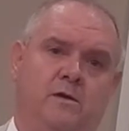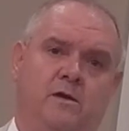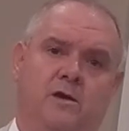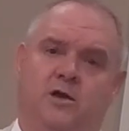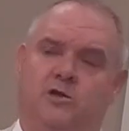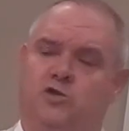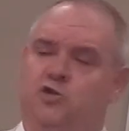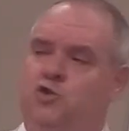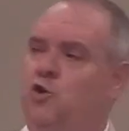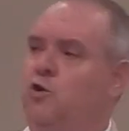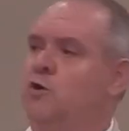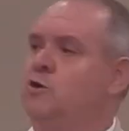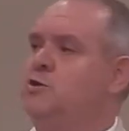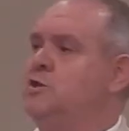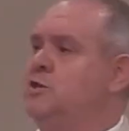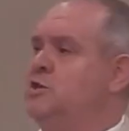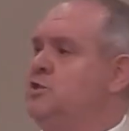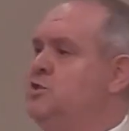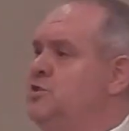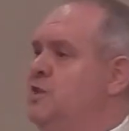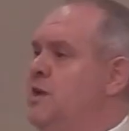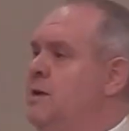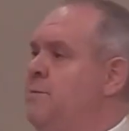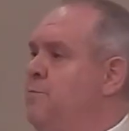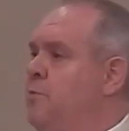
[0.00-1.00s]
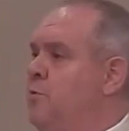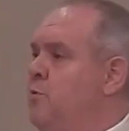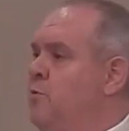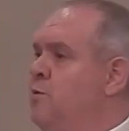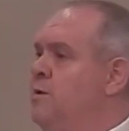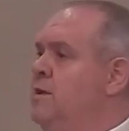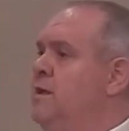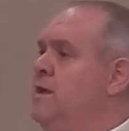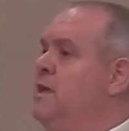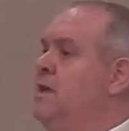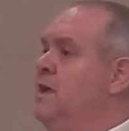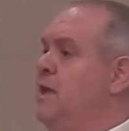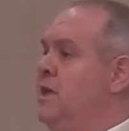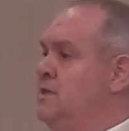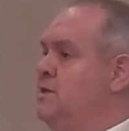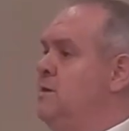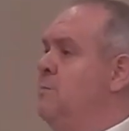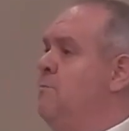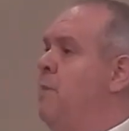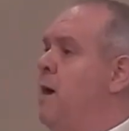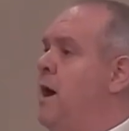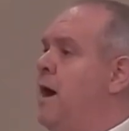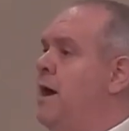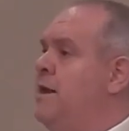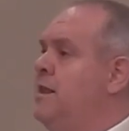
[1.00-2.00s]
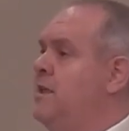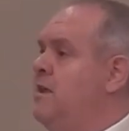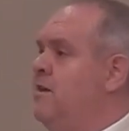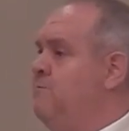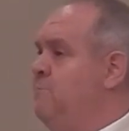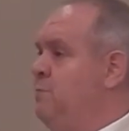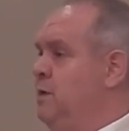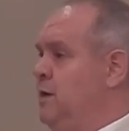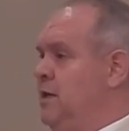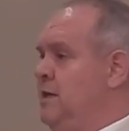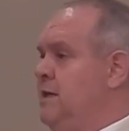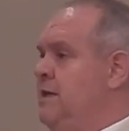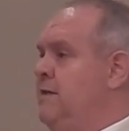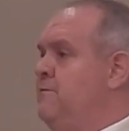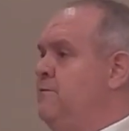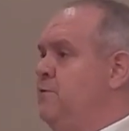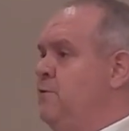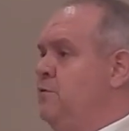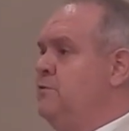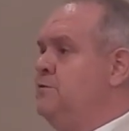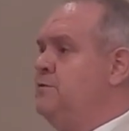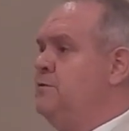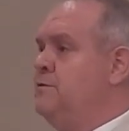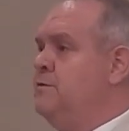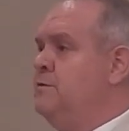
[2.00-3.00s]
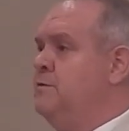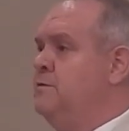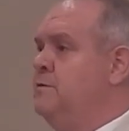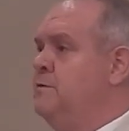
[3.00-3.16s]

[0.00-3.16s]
A church is simple. It's a body of believers.